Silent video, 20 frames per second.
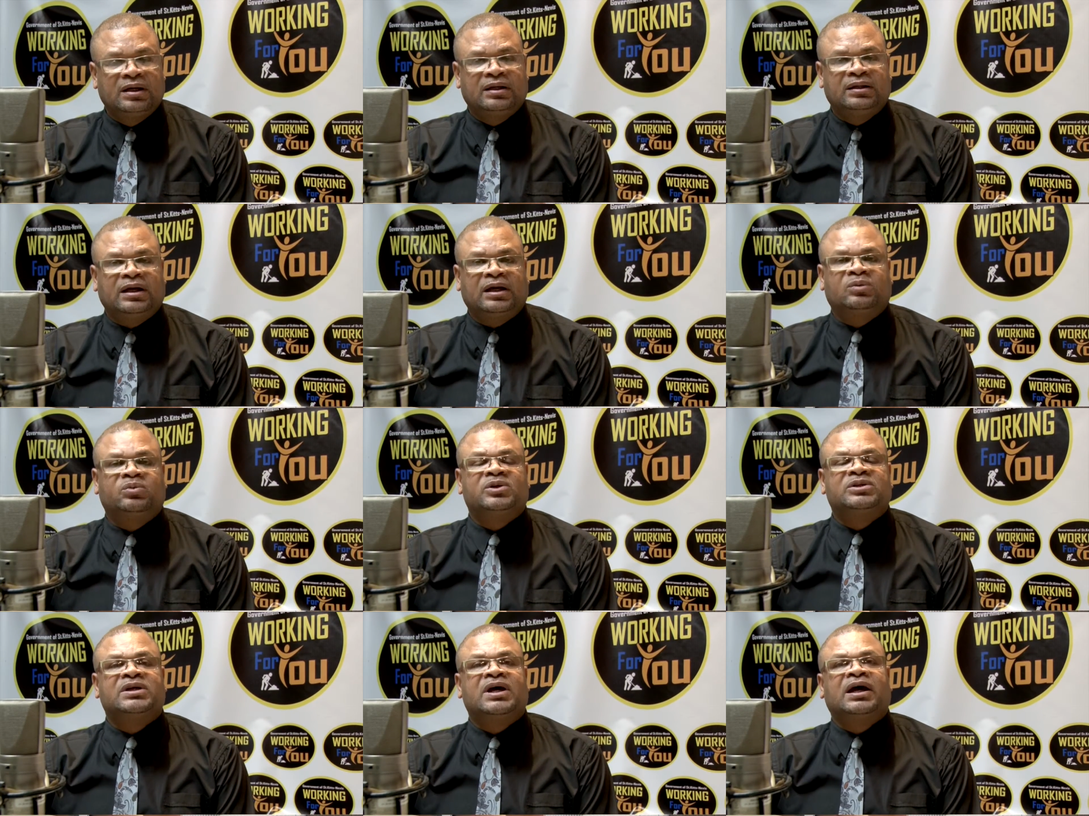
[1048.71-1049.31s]

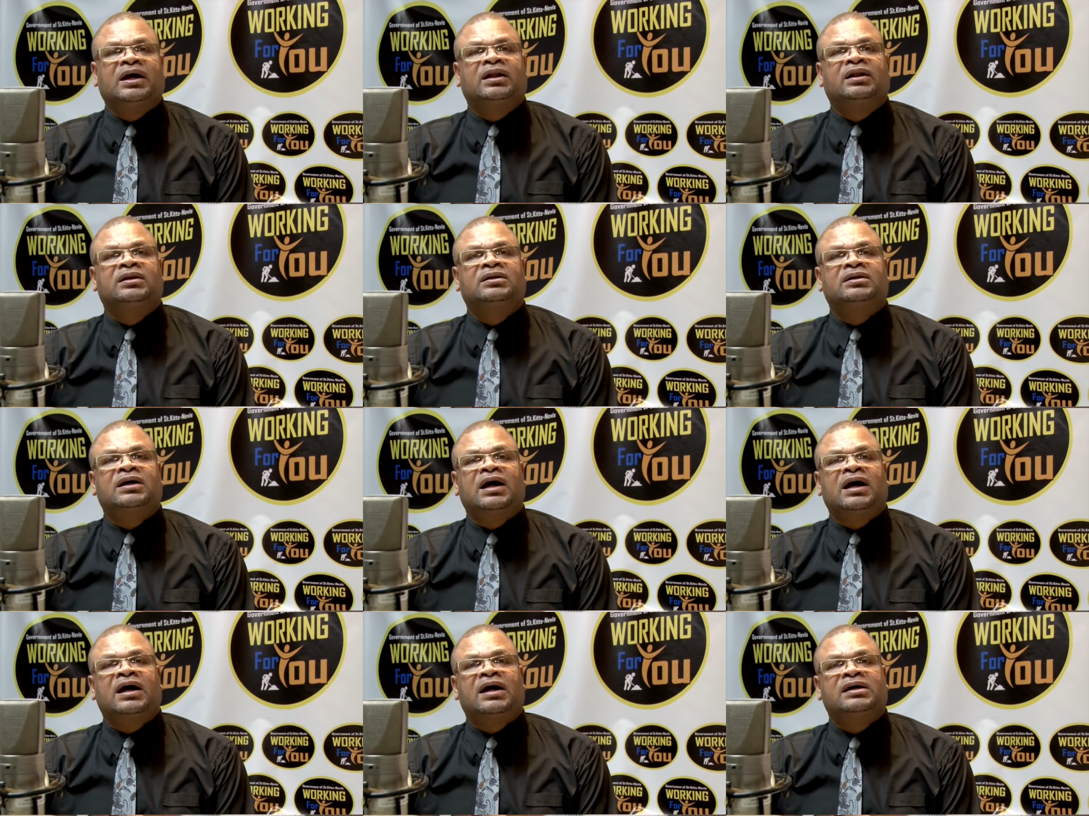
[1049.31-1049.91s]
that was
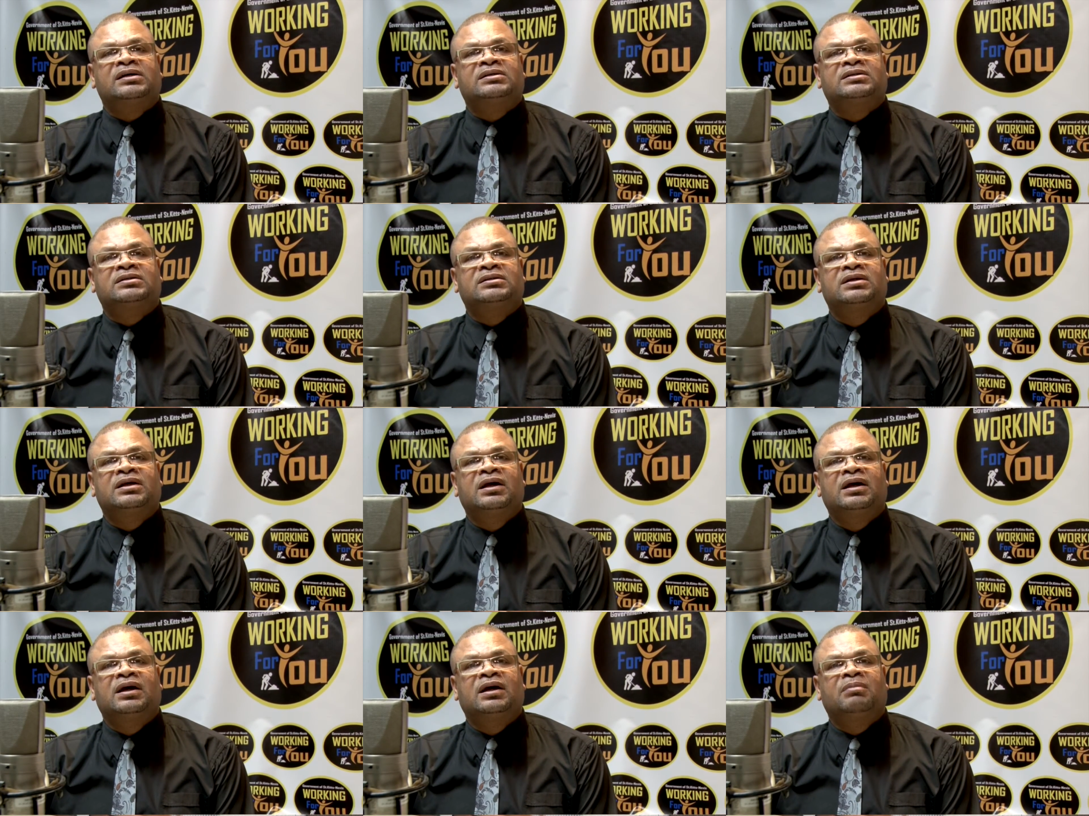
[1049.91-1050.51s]
held
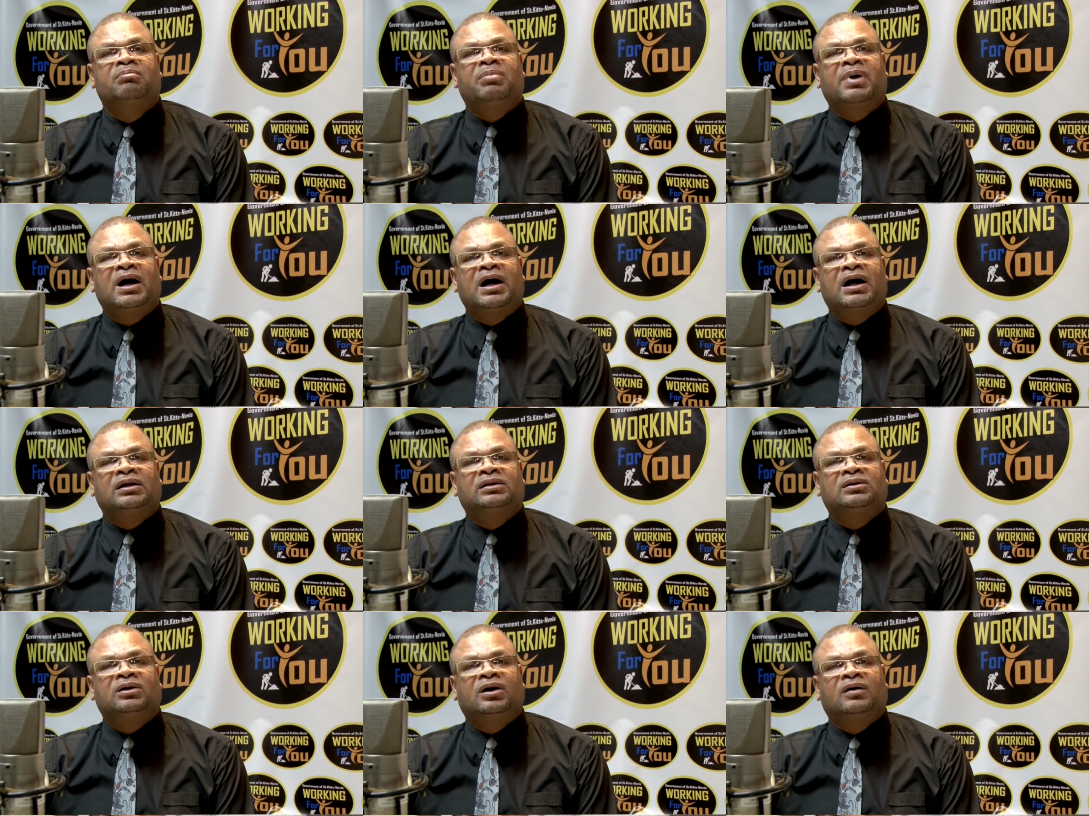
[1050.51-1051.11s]
as
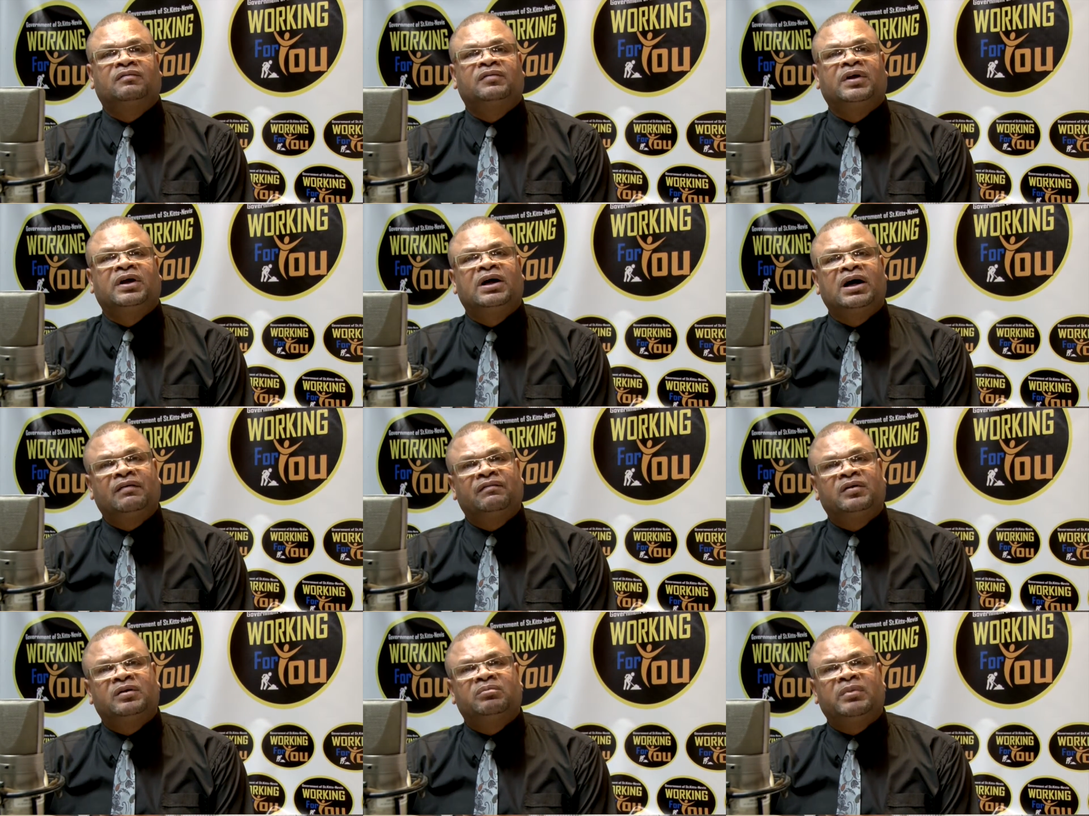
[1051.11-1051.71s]
part of the
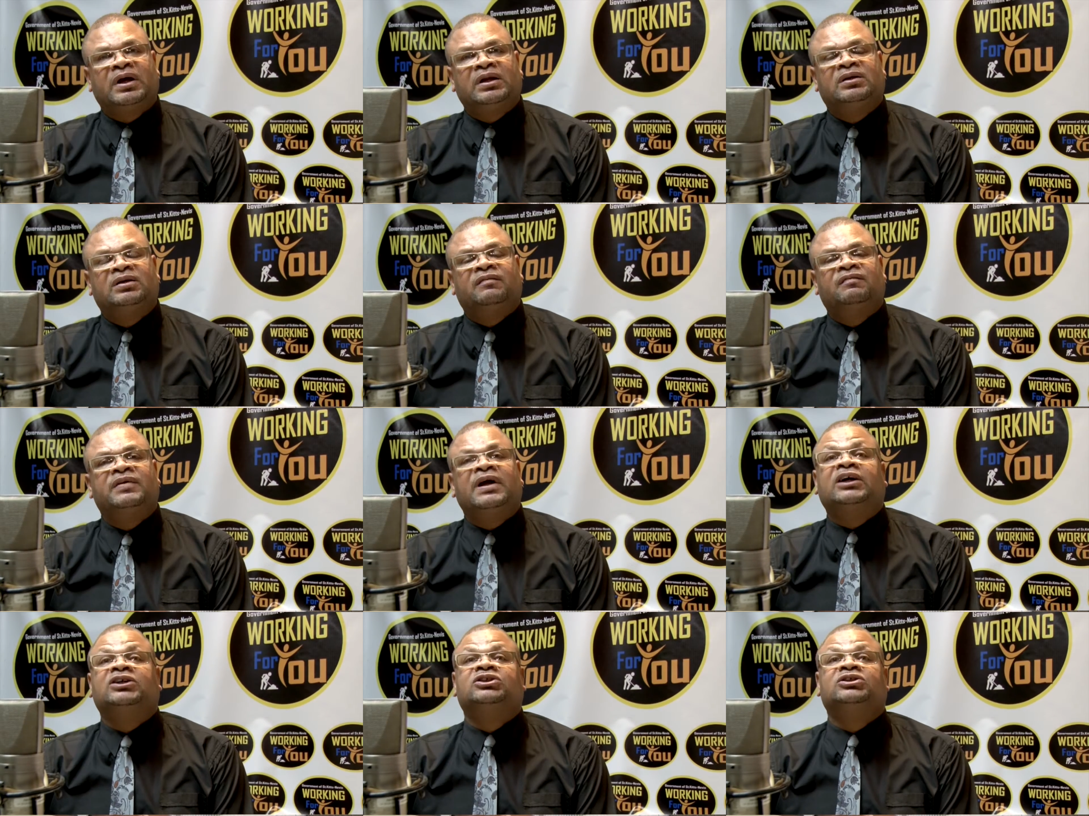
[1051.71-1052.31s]
Government
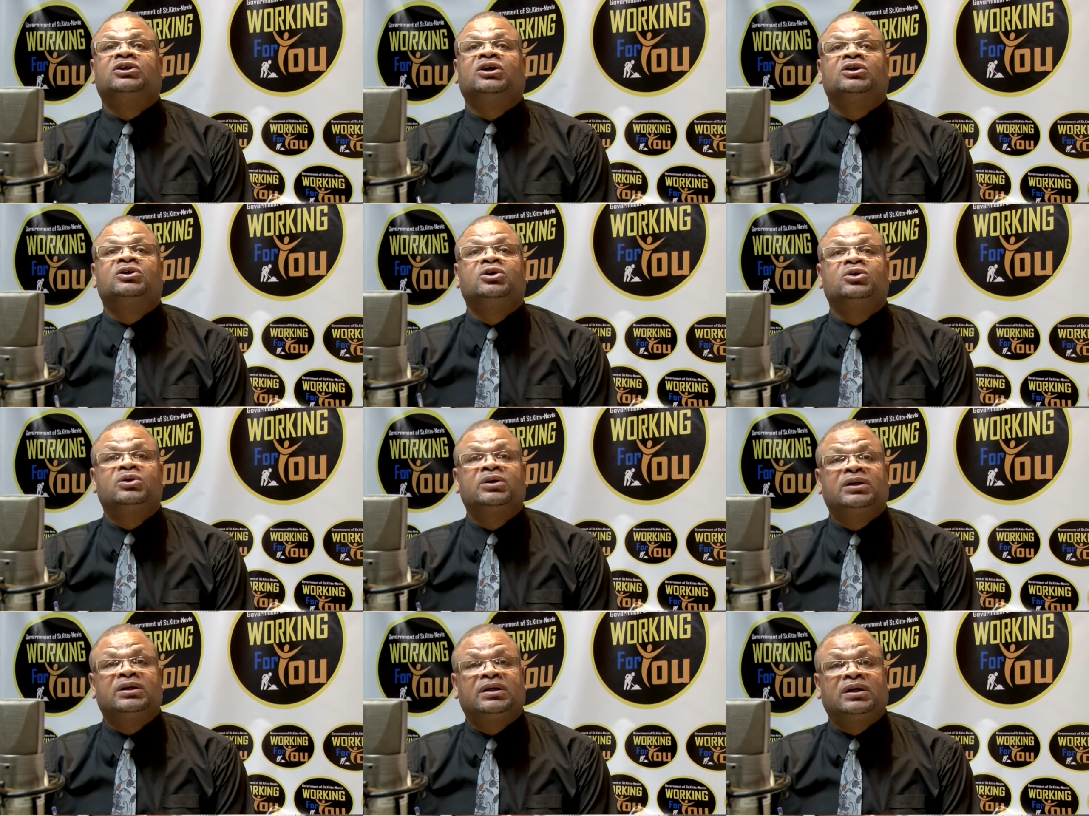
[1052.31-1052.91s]
of National
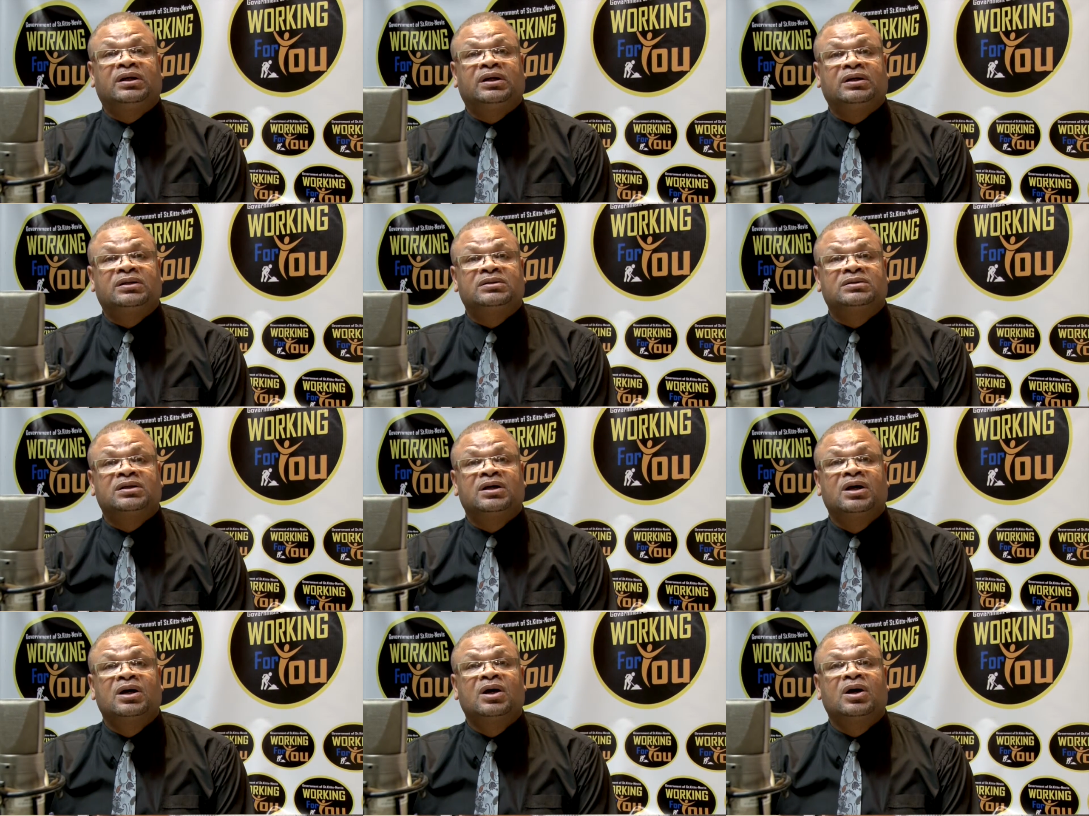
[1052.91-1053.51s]

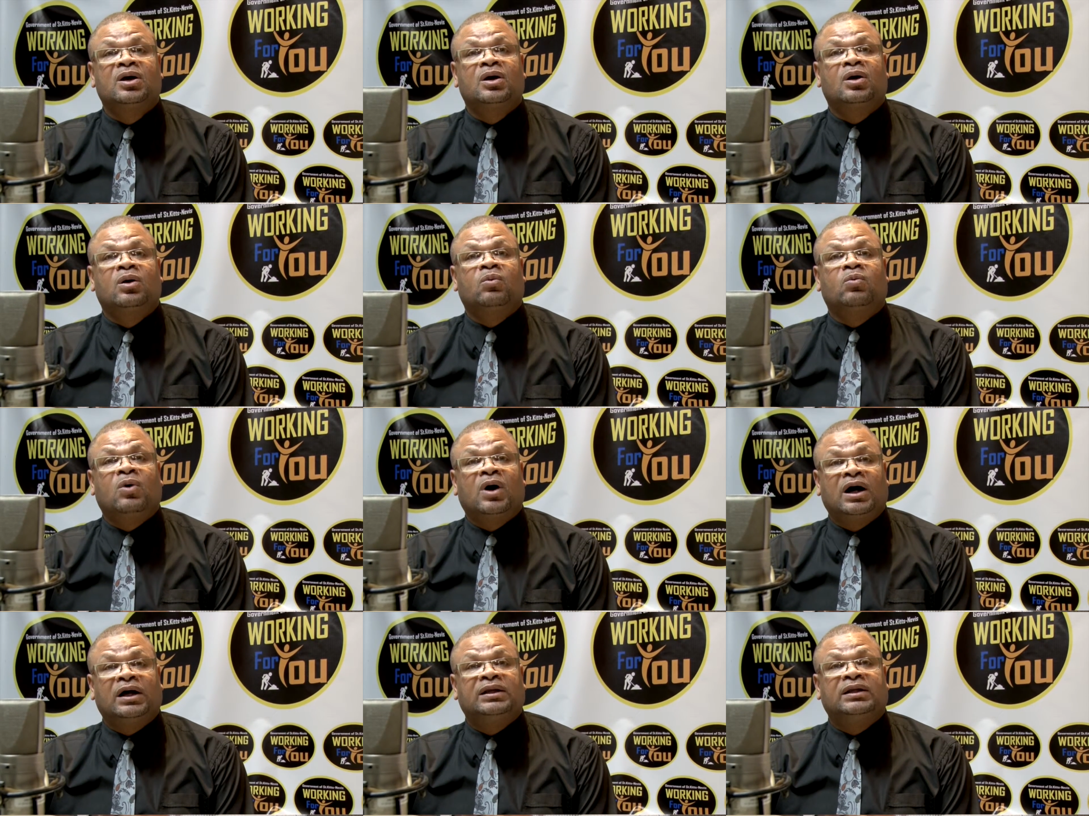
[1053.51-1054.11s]
Unity's
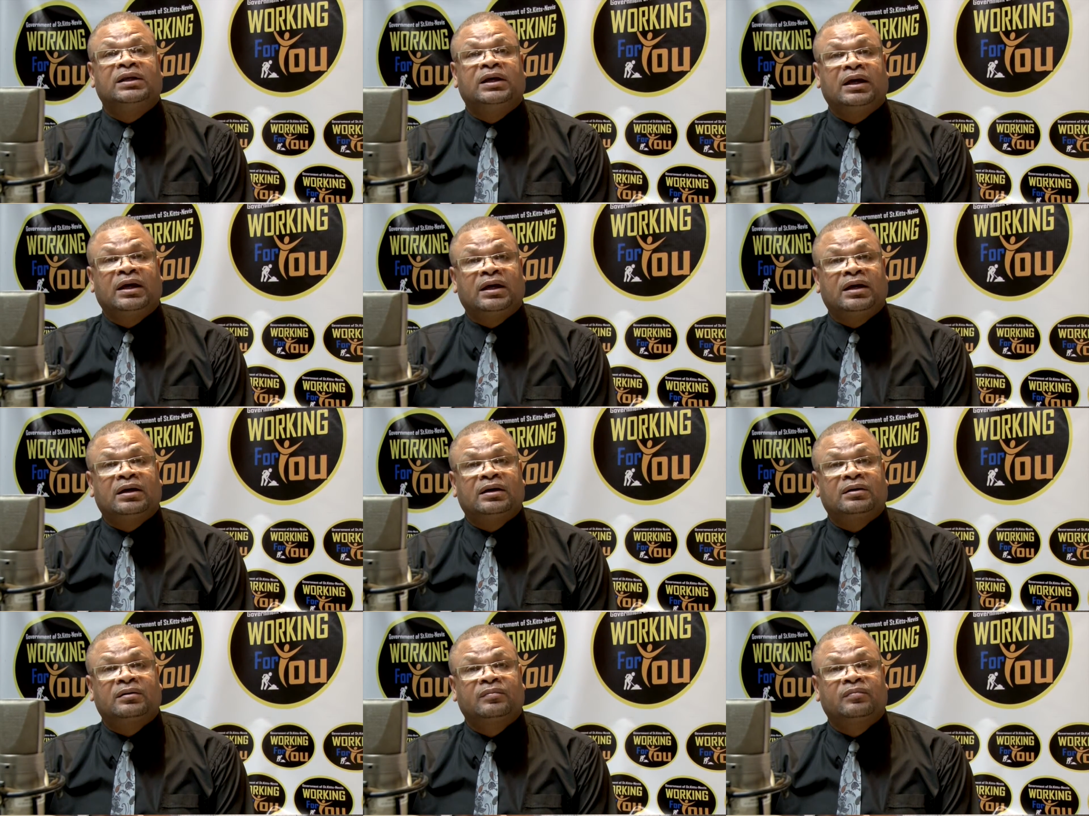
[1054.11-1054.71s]
1
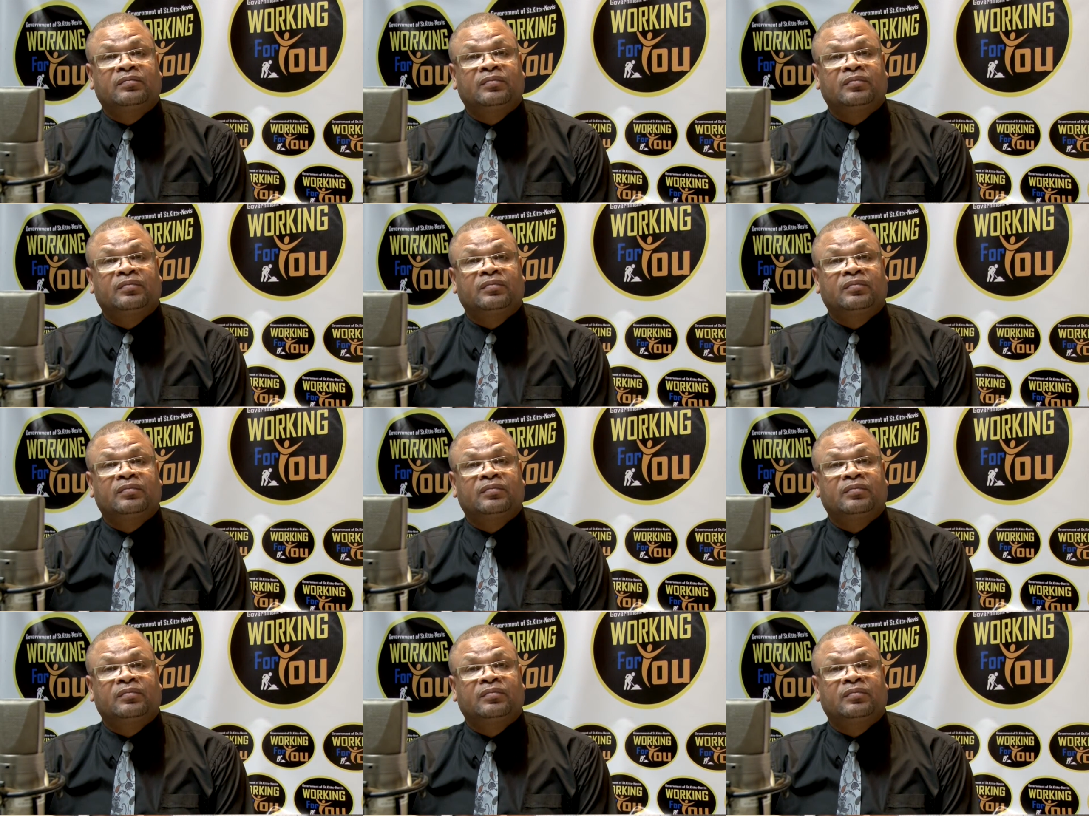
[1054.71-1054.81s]
year